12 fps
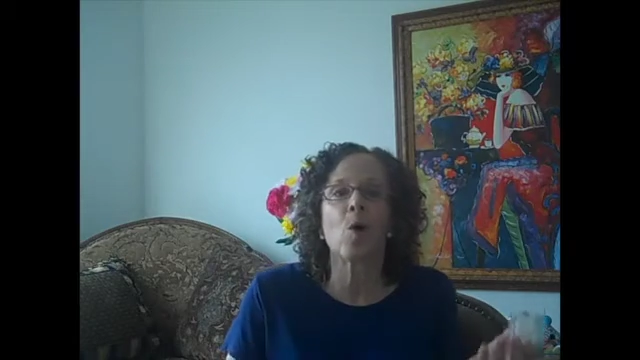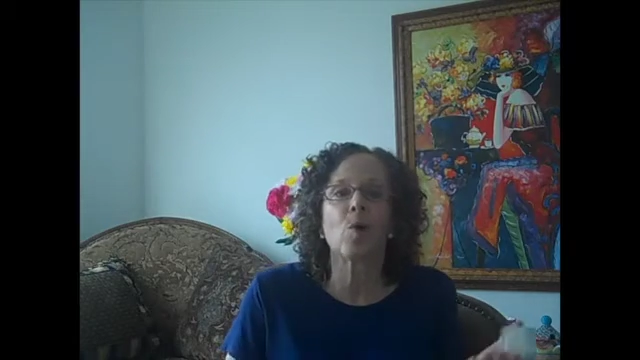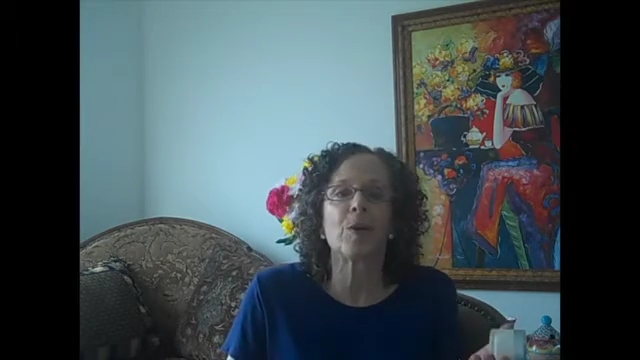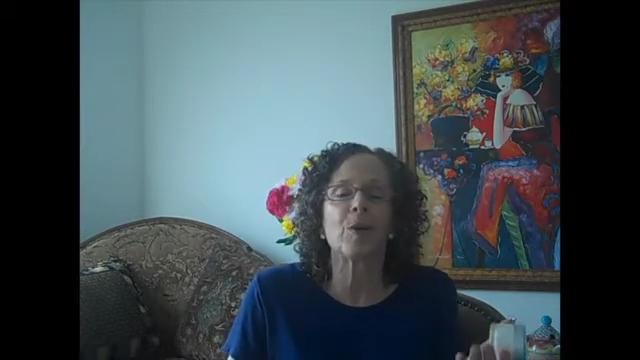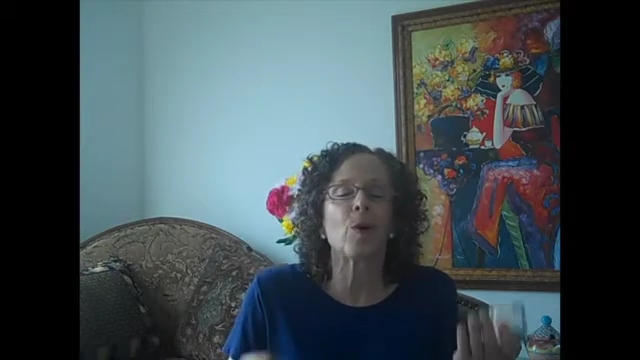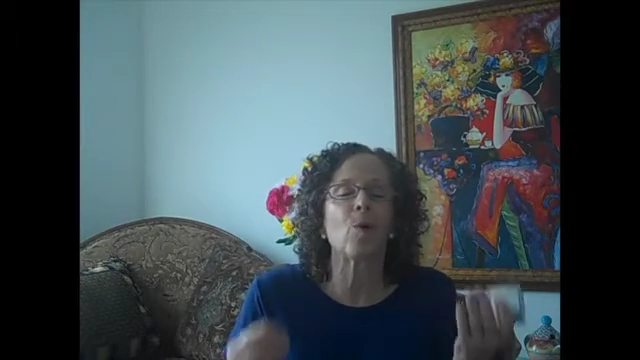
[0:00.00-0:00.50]

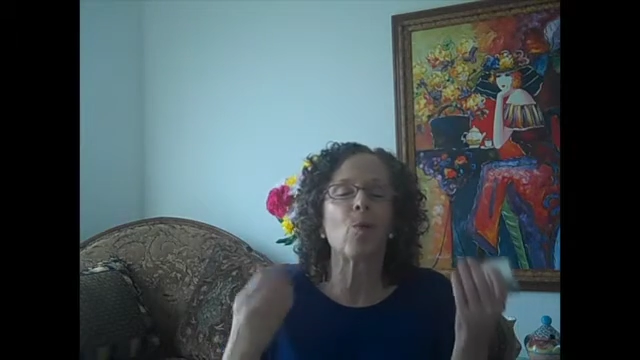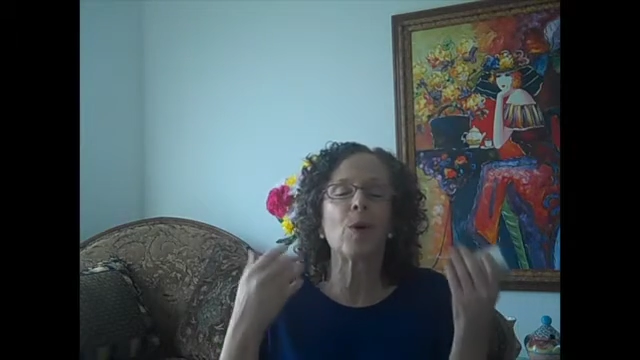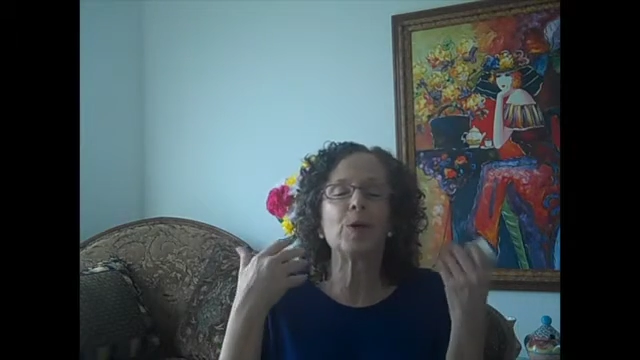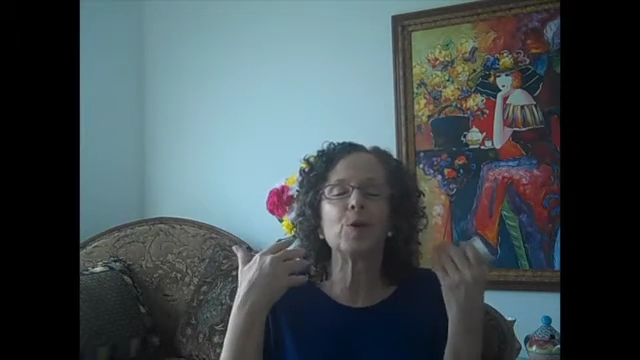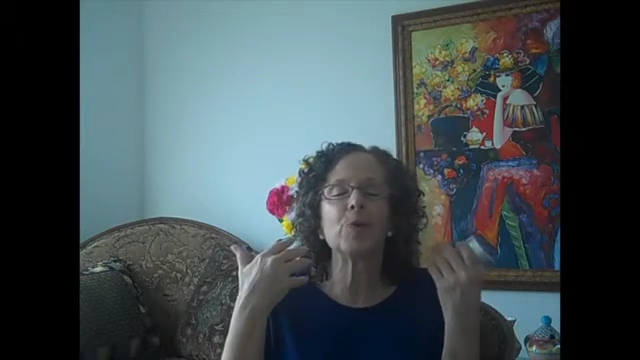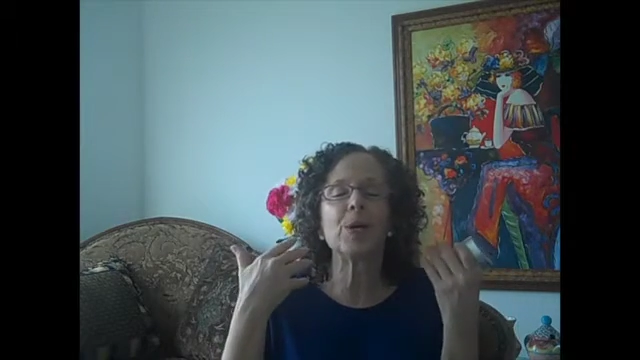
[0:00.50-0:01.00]

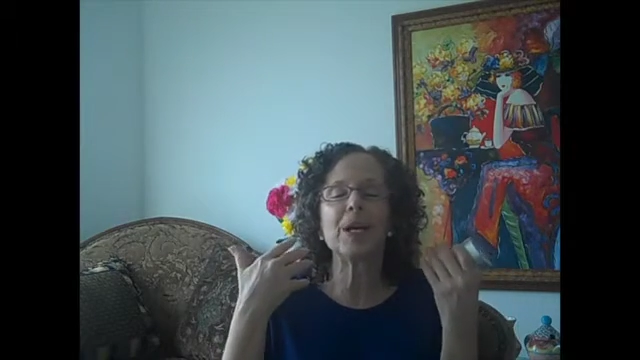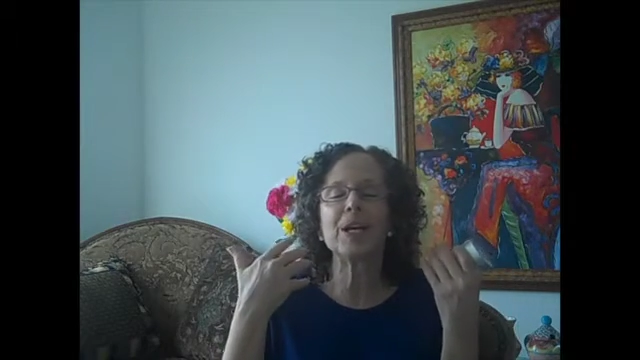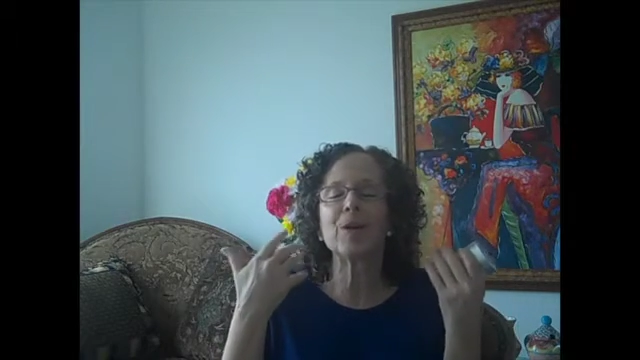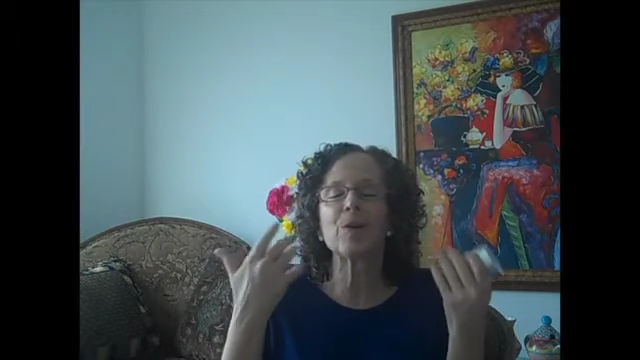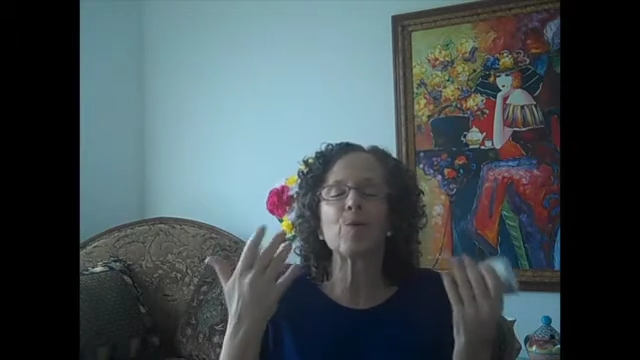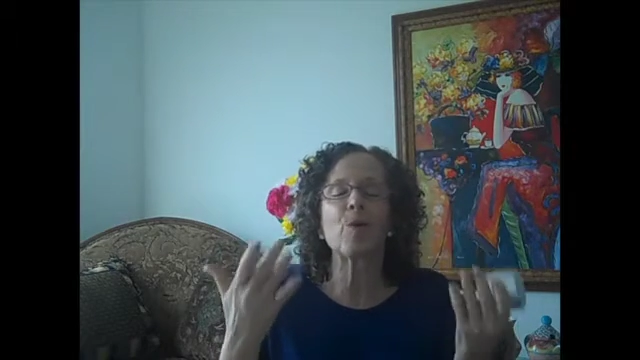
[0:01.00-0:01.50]
what you
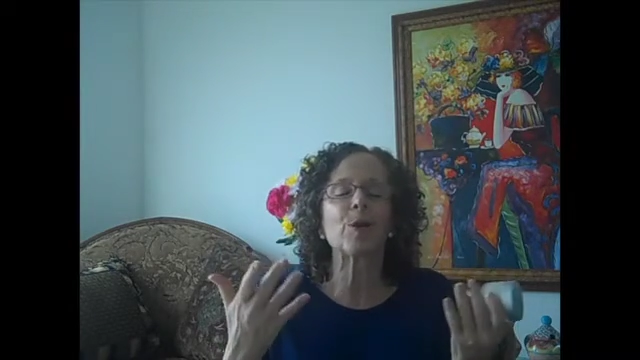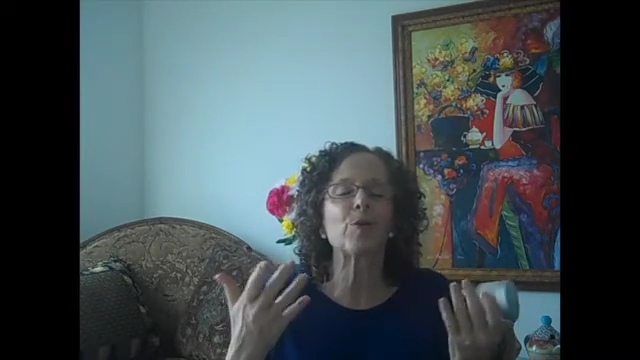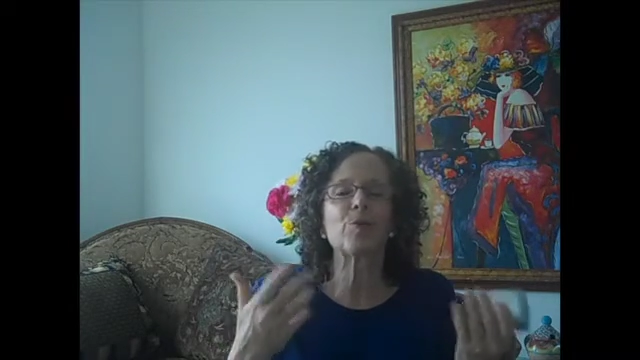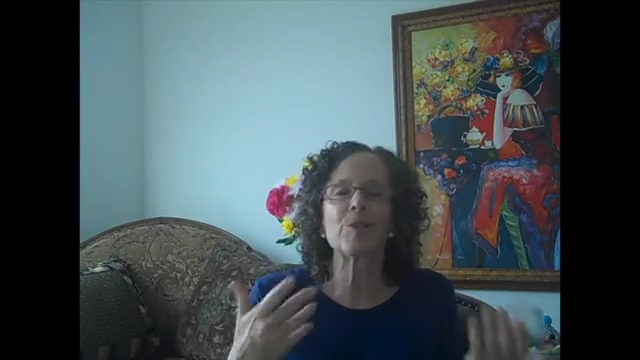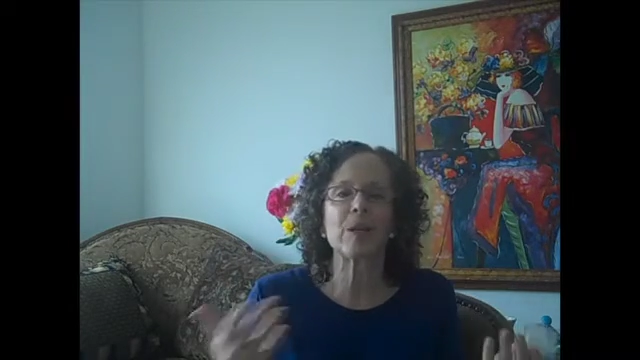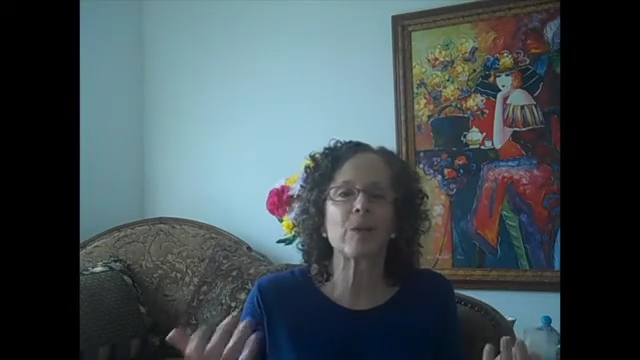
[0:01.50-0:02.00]
hear, what you
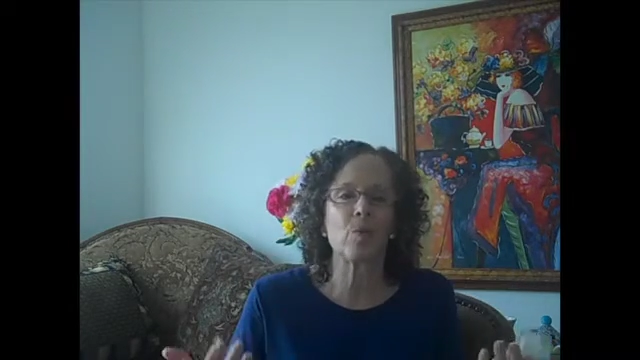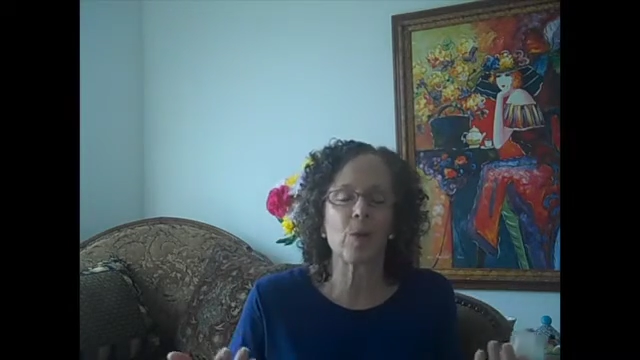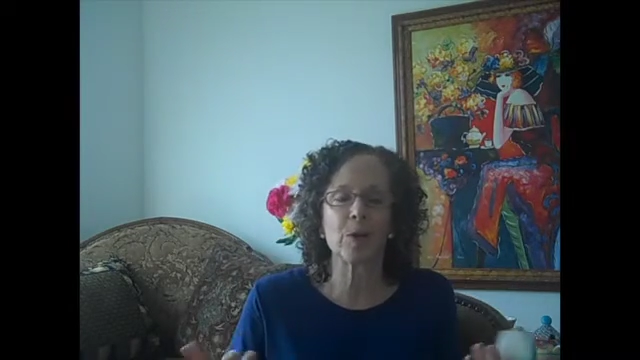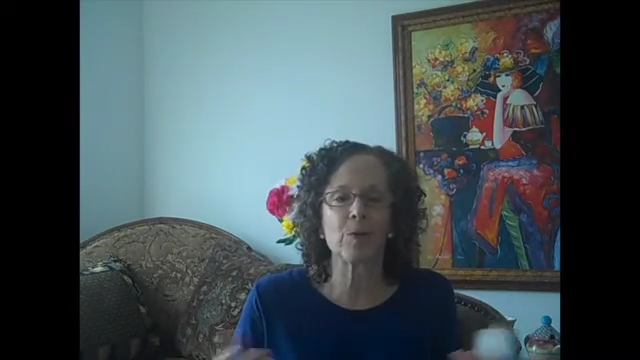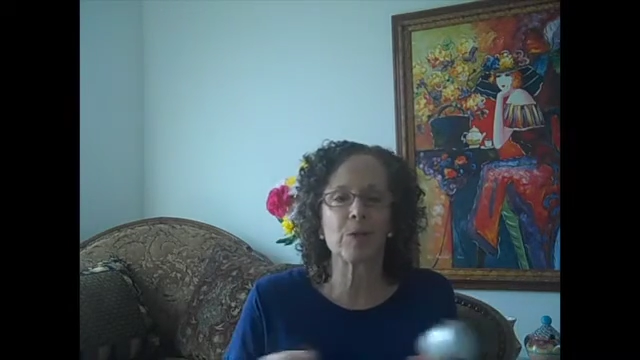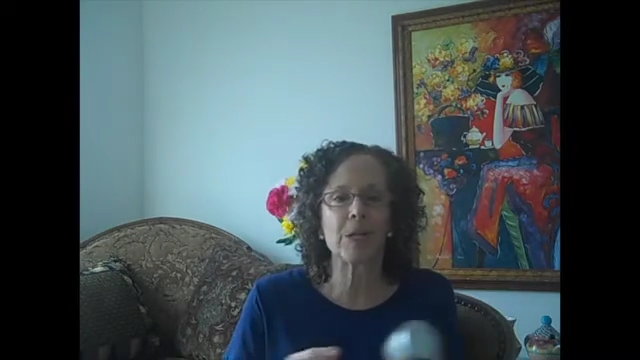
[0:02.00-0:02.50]
see, and what
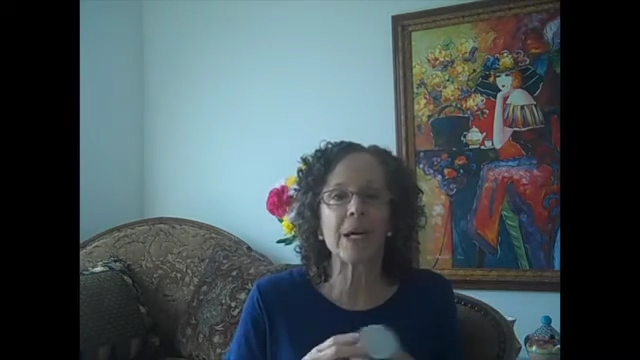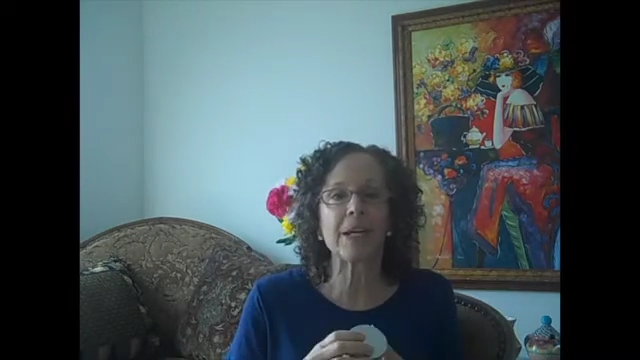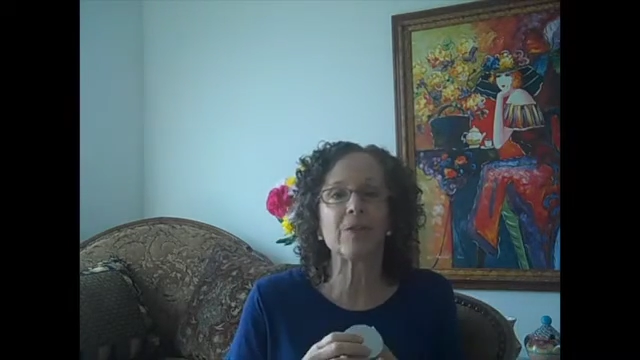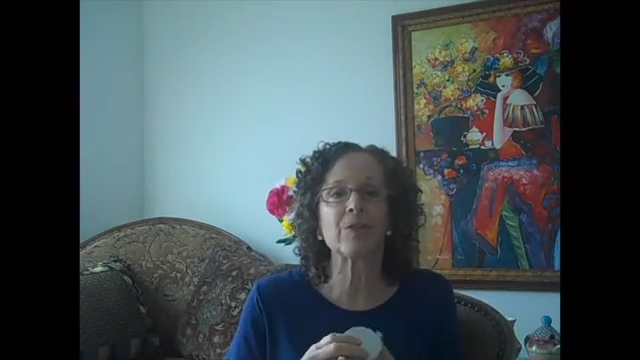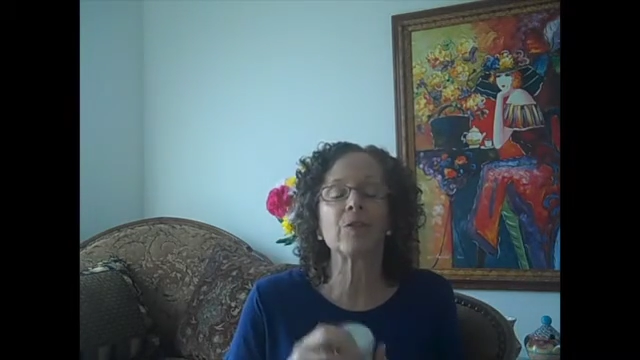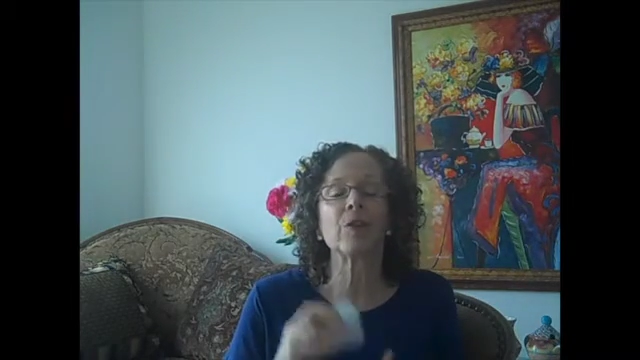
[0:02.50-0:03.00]
you
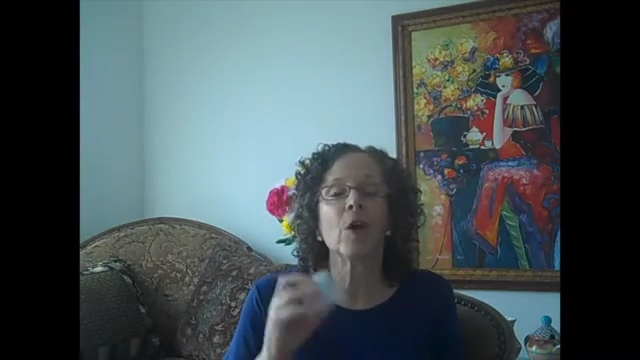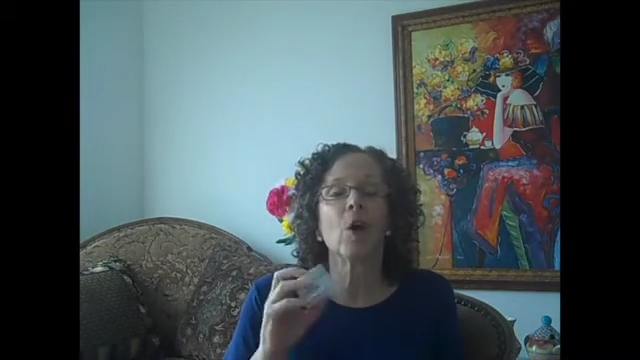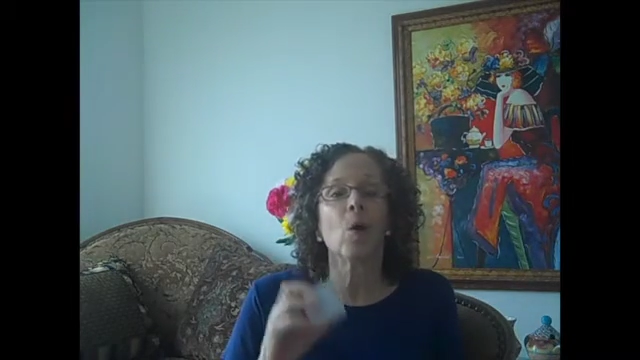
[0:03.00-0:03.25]
taste.